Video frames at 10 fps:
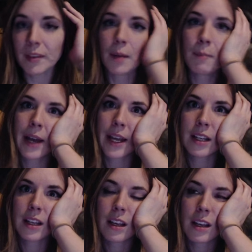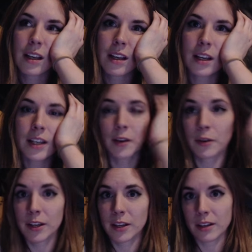but you know,
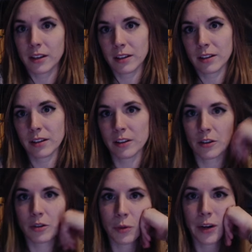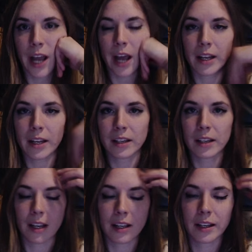you just work at it and
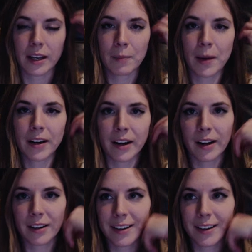you get better.